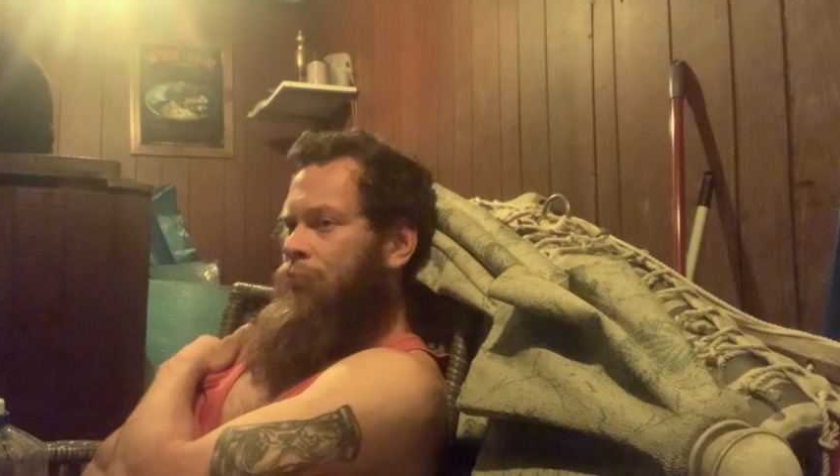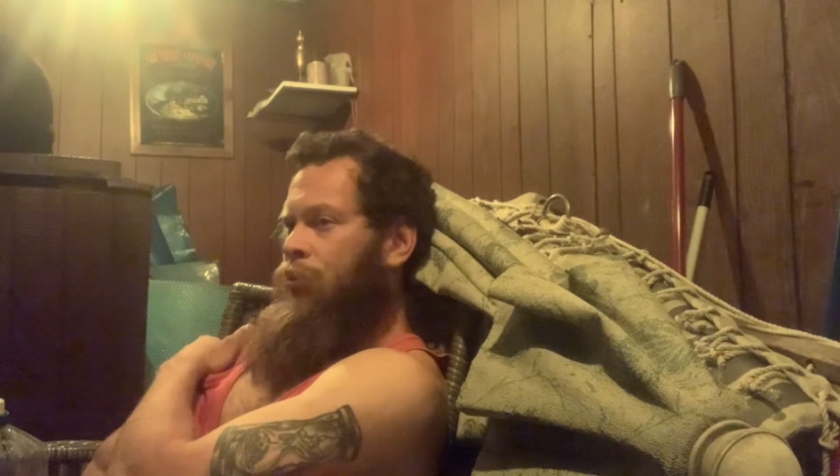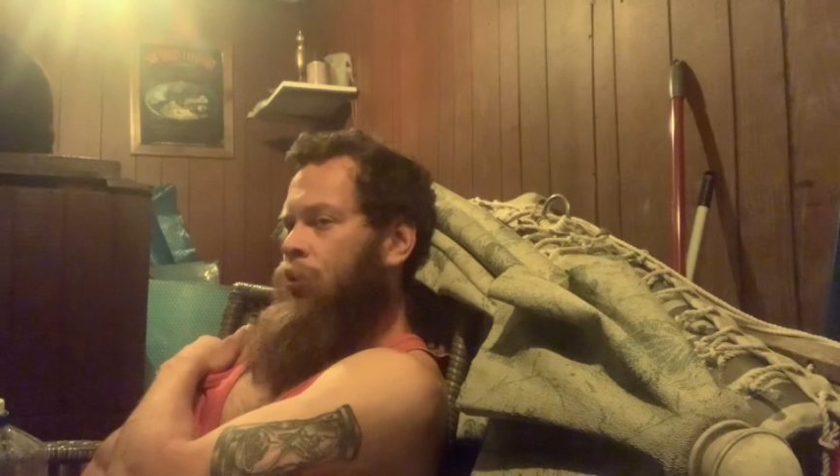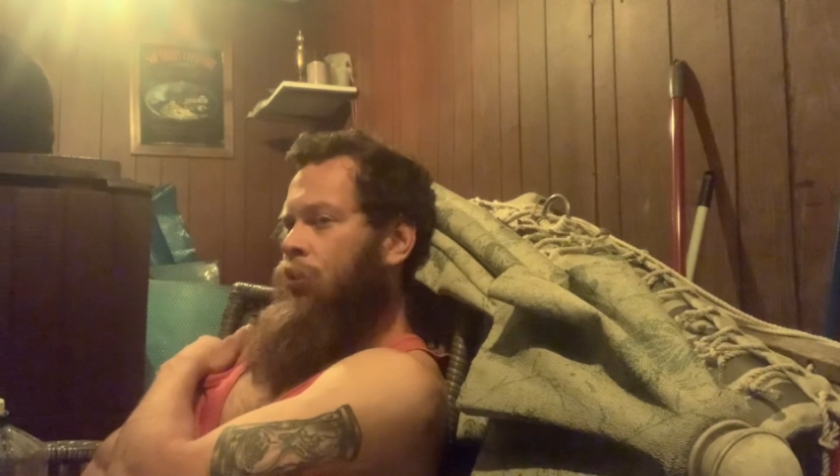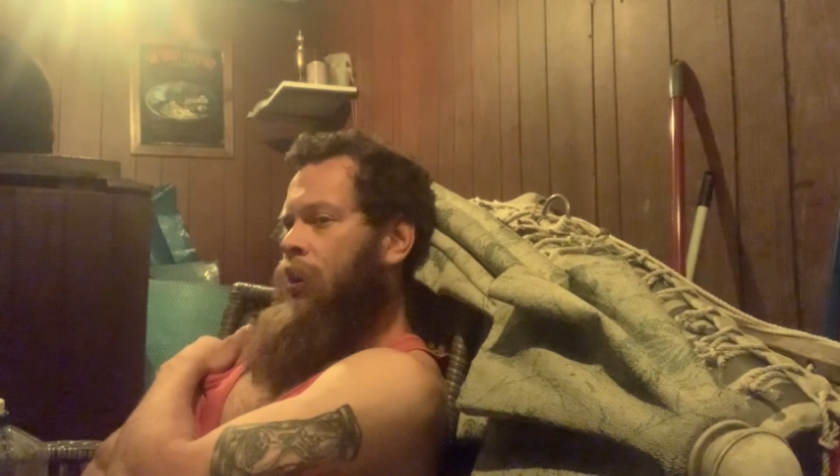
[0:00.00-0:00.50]

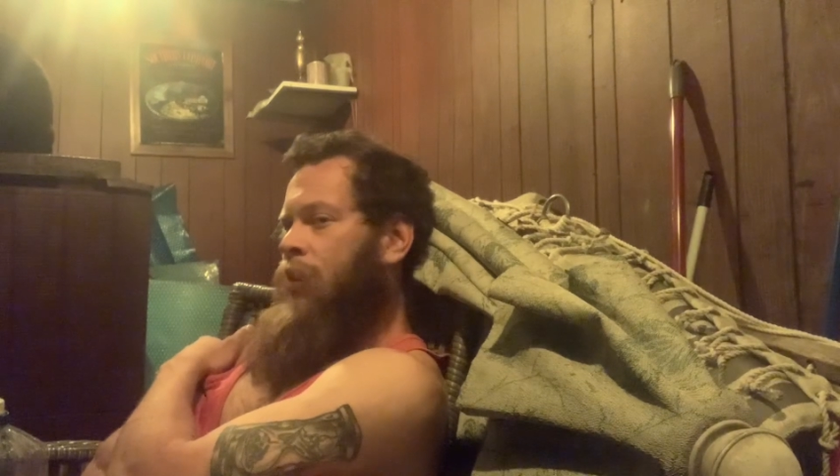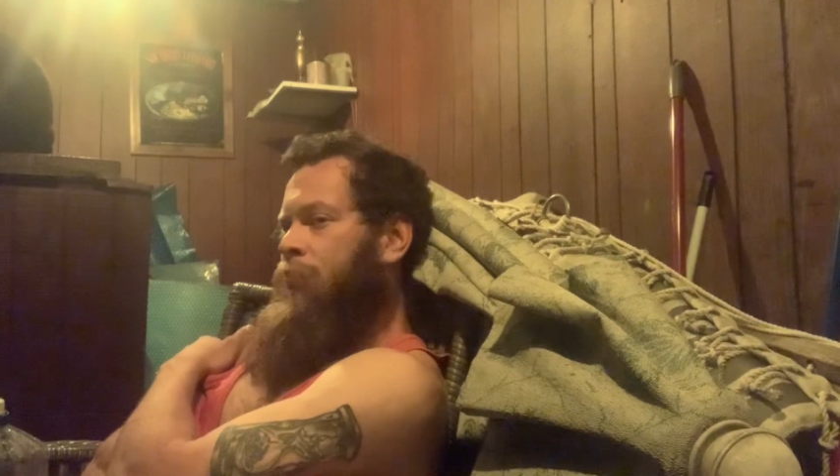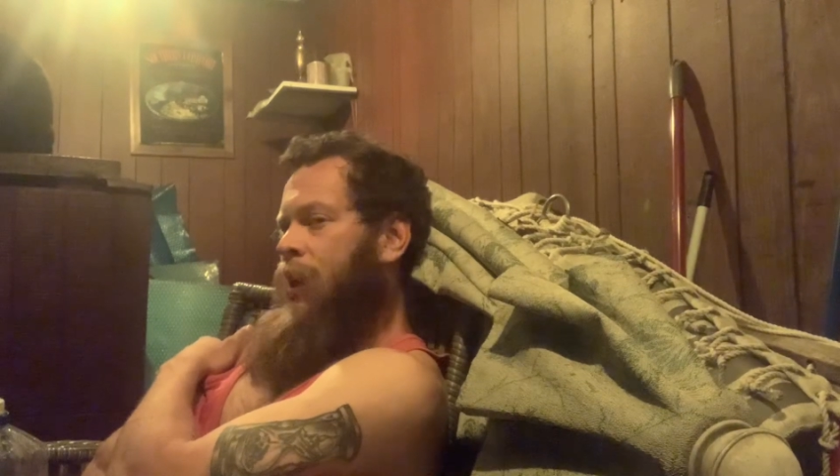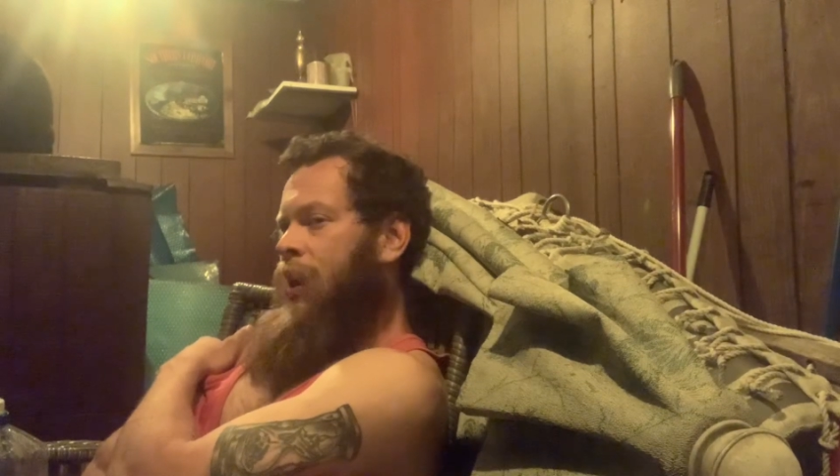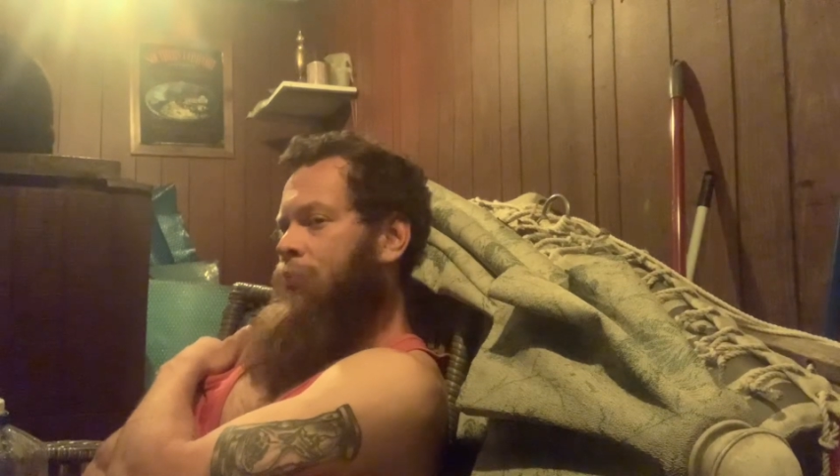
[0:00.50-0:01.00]
good and
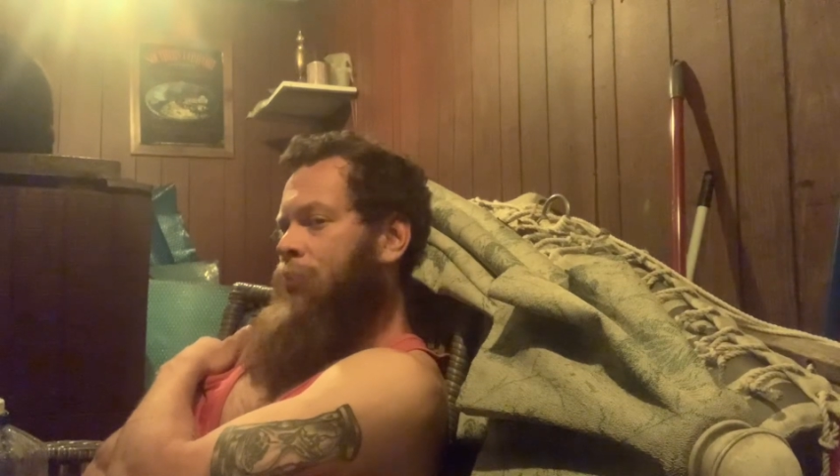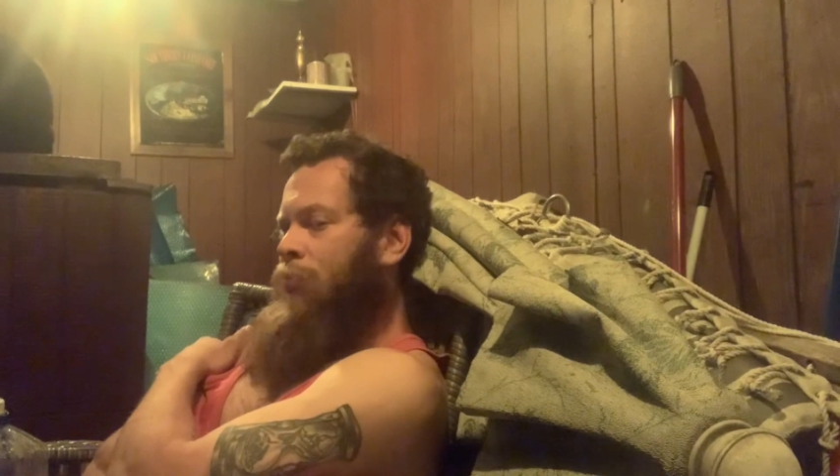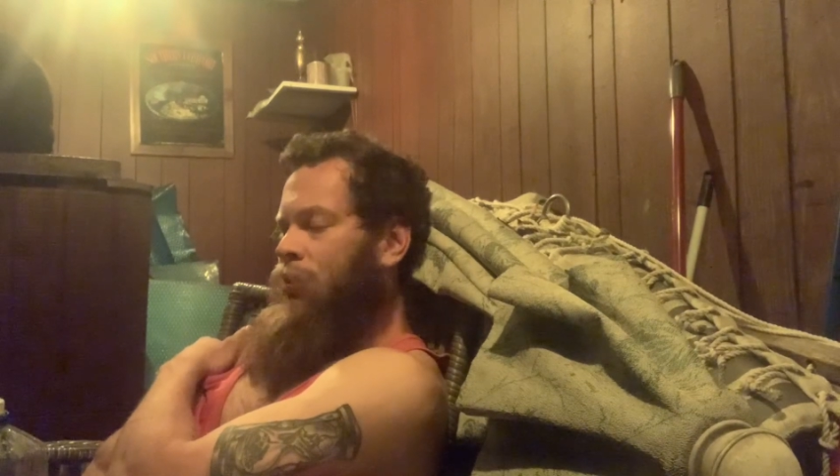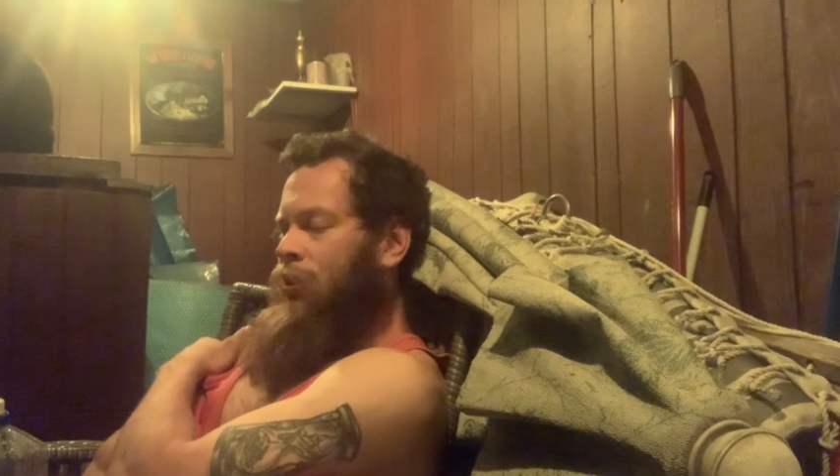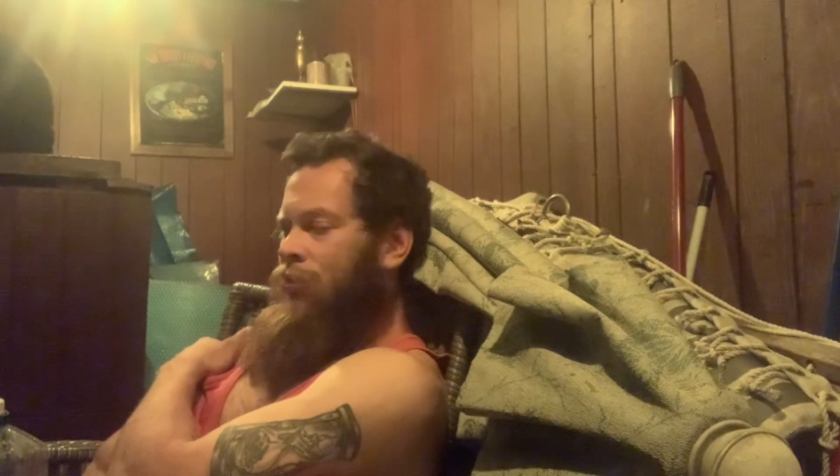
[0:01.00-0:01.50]
bad
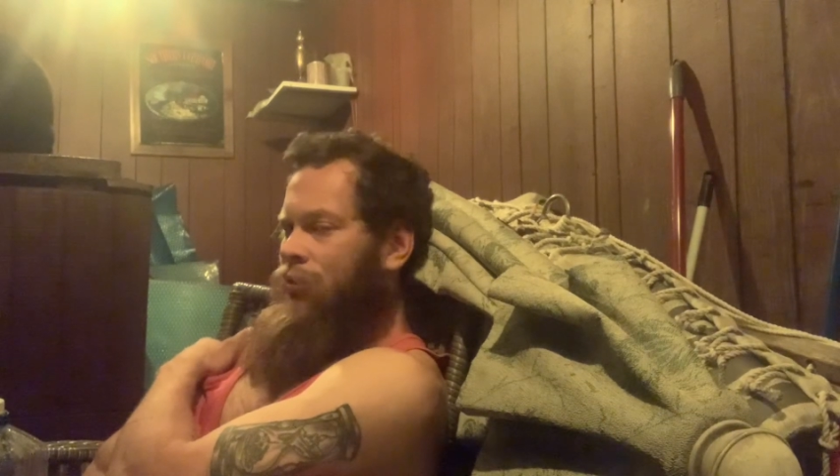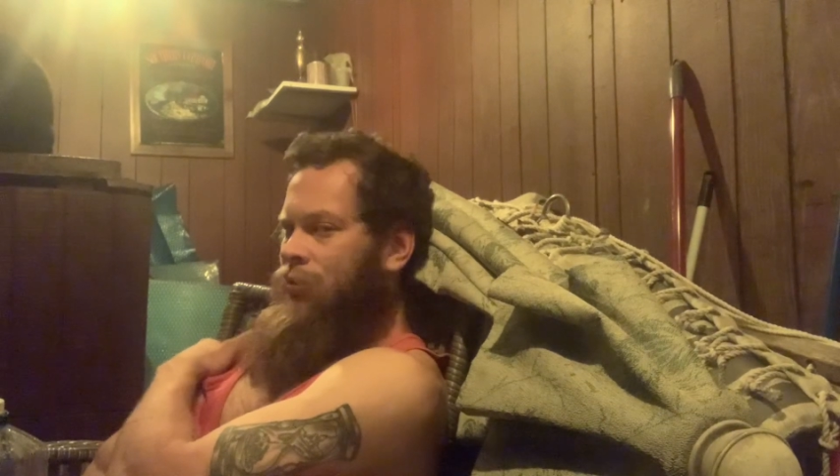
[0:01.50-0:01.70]
memories